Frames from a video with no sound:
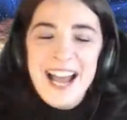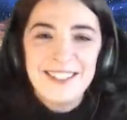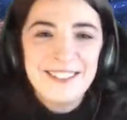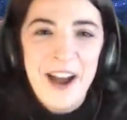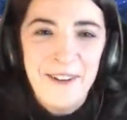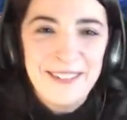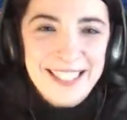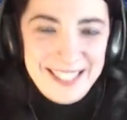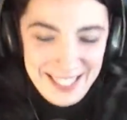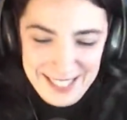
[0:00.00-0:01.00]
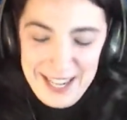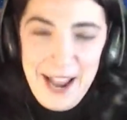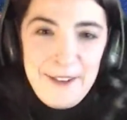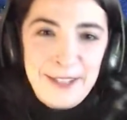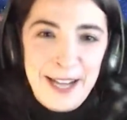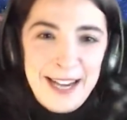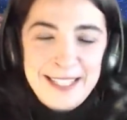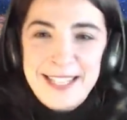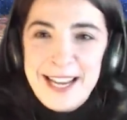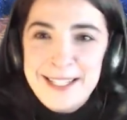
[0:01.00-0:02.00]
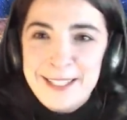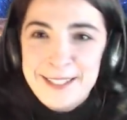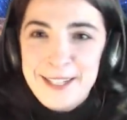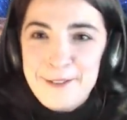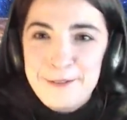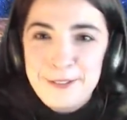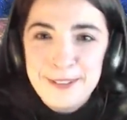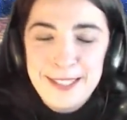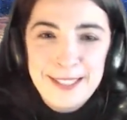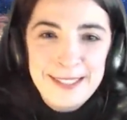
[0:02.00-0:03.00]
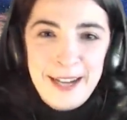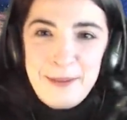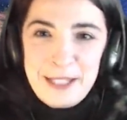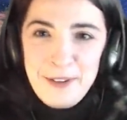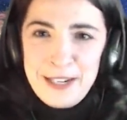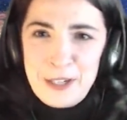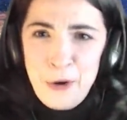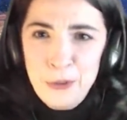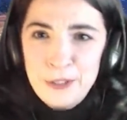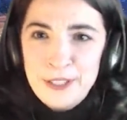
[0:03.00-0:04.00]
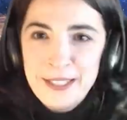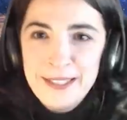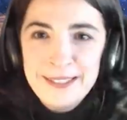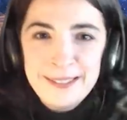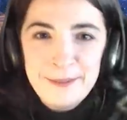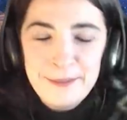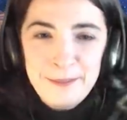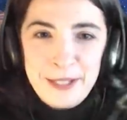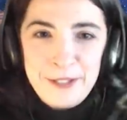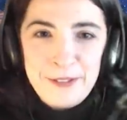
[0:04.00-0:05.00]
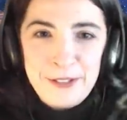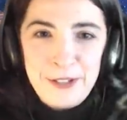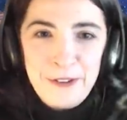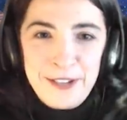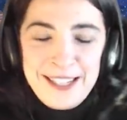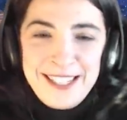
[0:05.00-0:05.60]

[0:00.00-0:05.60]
I don't know. It doesn't have a connotation of. I mean, it's very cold much of the Soviet